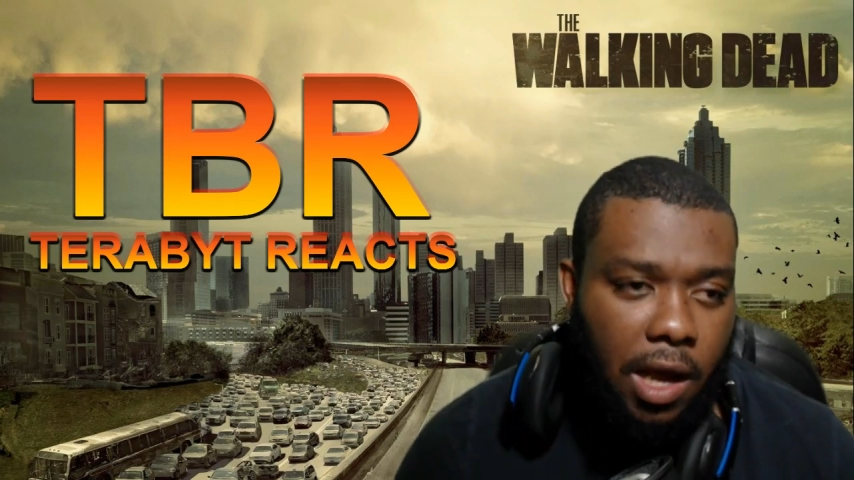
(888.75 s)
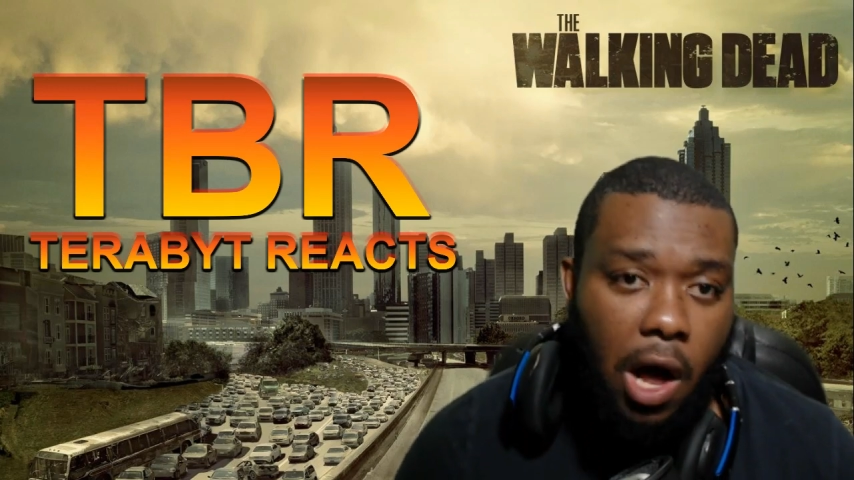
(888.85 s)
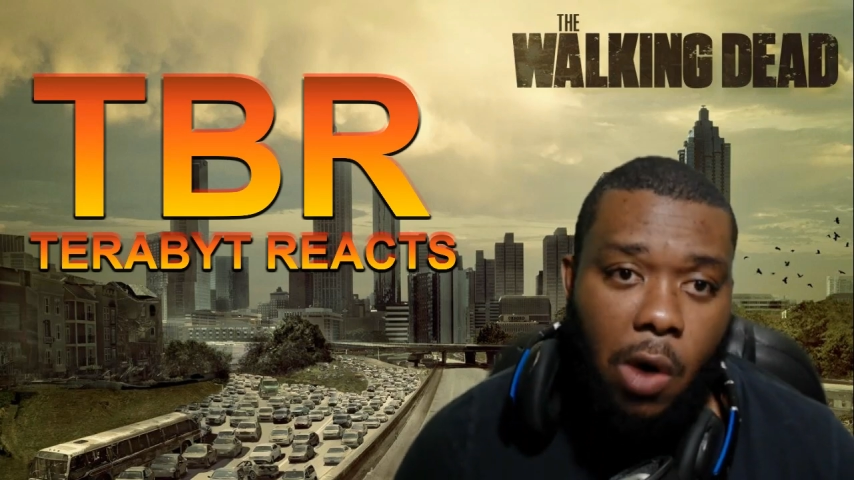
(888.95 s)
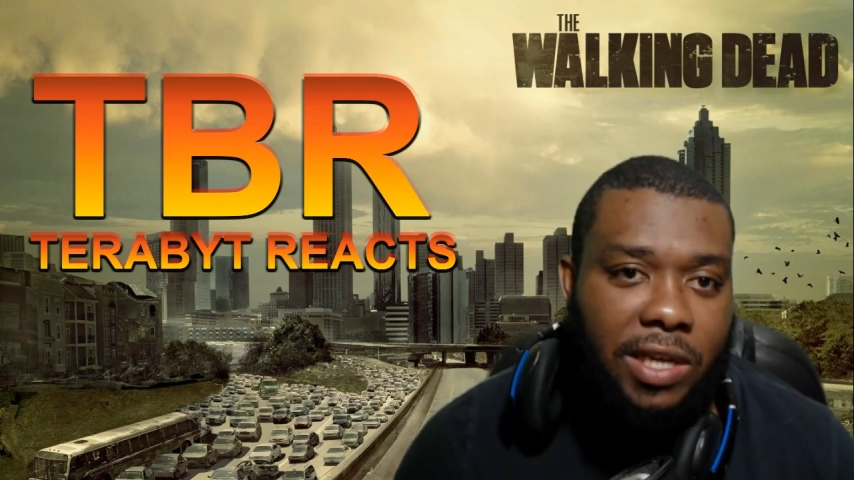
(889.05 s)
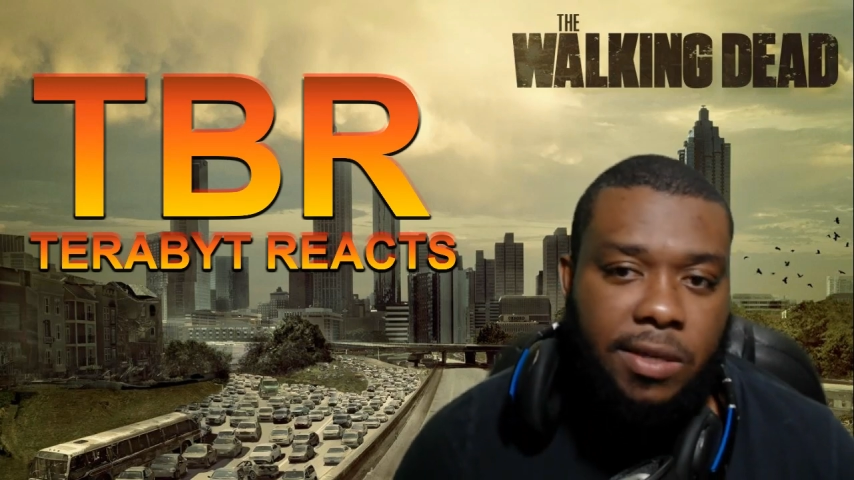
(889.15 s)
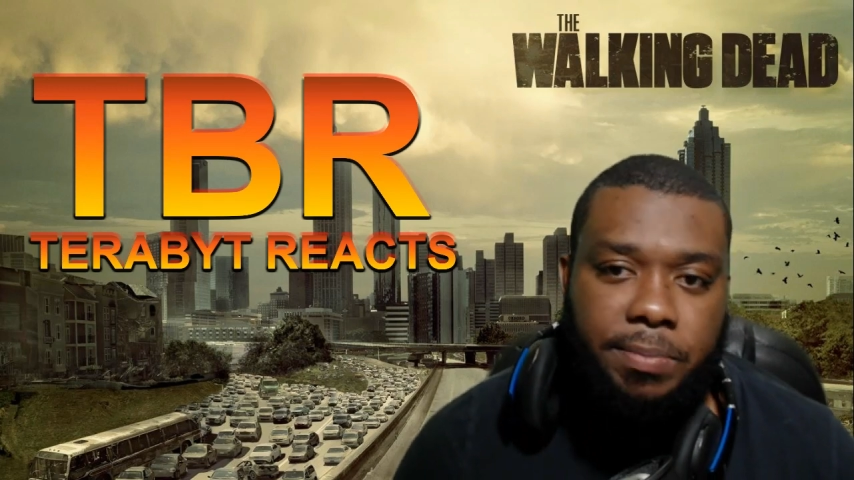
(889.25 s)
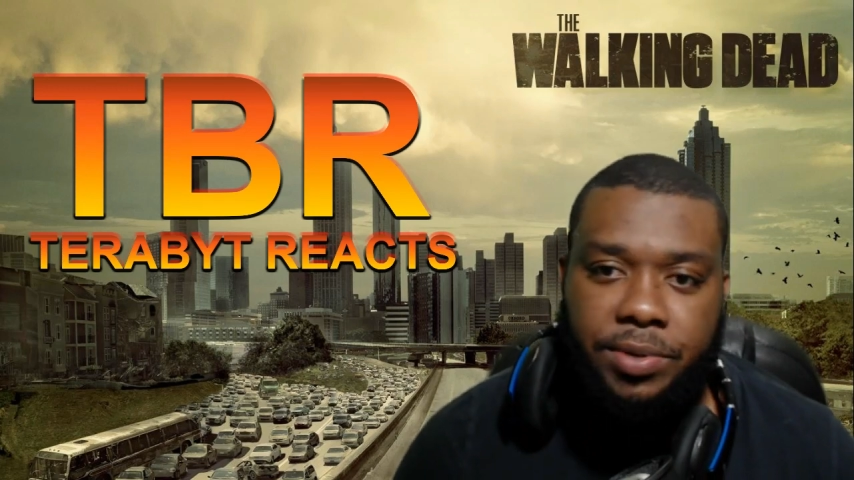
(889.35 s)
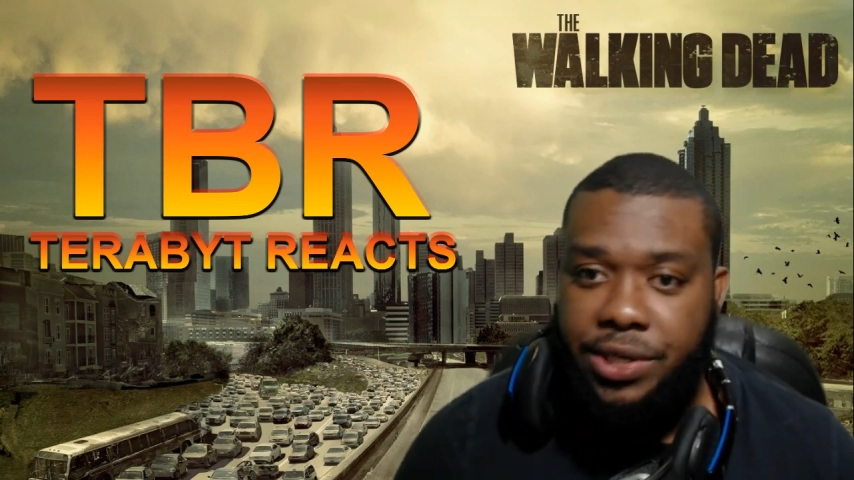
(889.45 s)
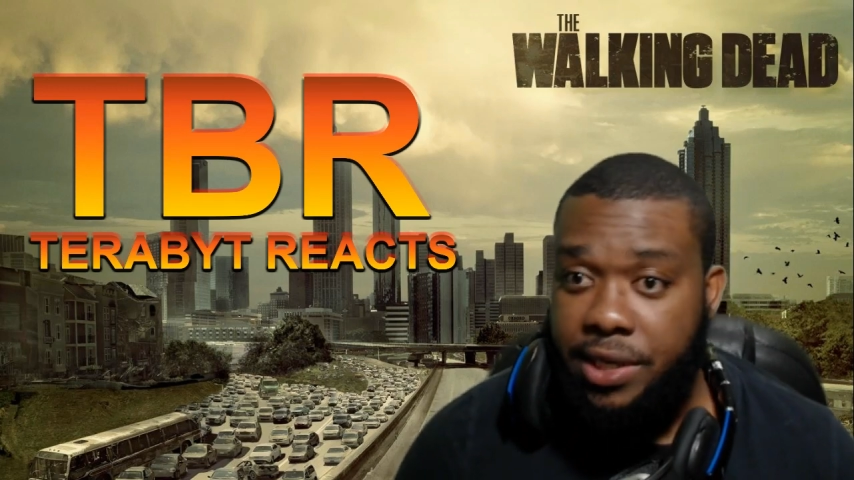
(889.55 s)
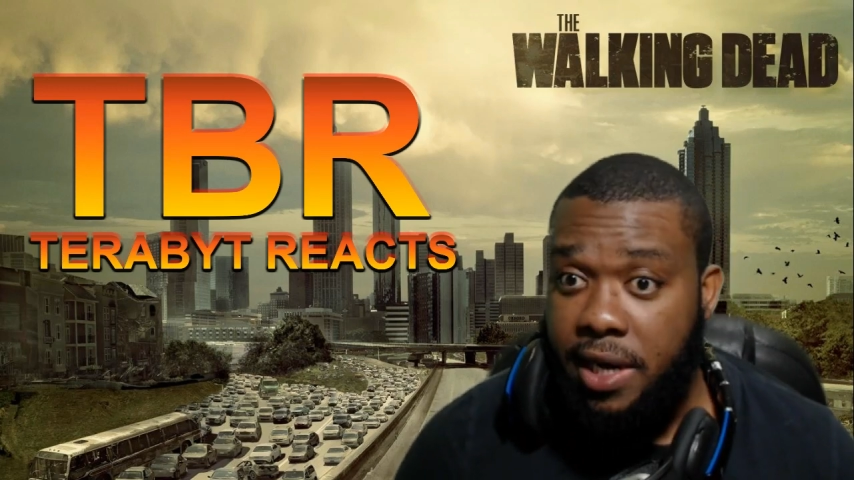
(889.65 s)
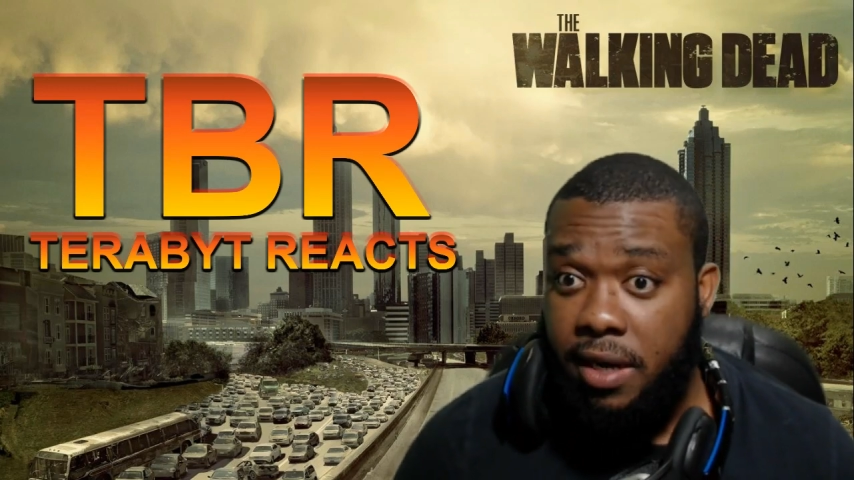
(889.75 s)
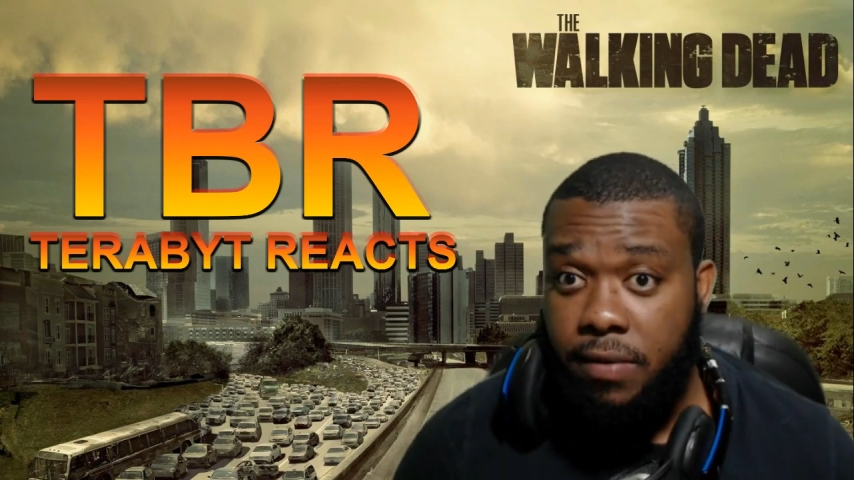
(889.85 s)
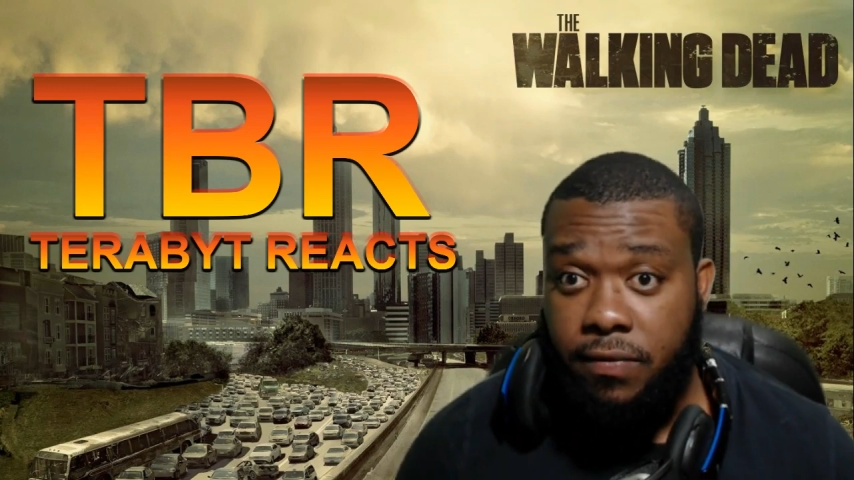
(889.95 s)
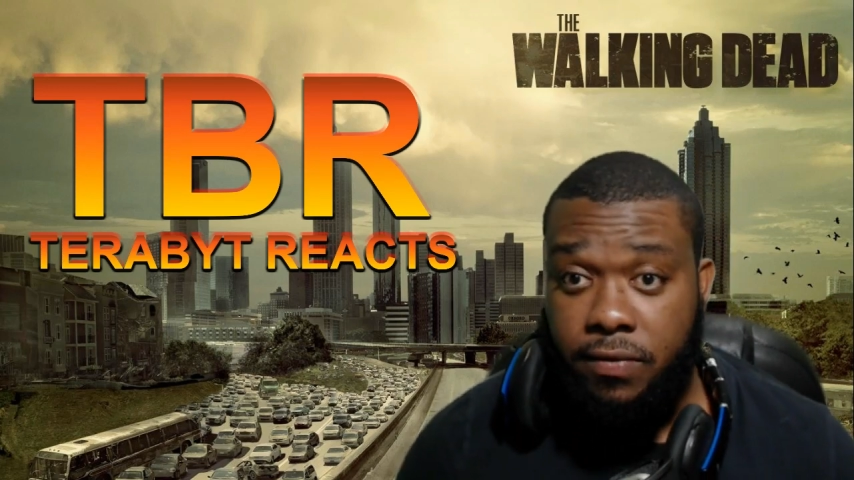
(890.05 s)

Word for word: Always appreciated.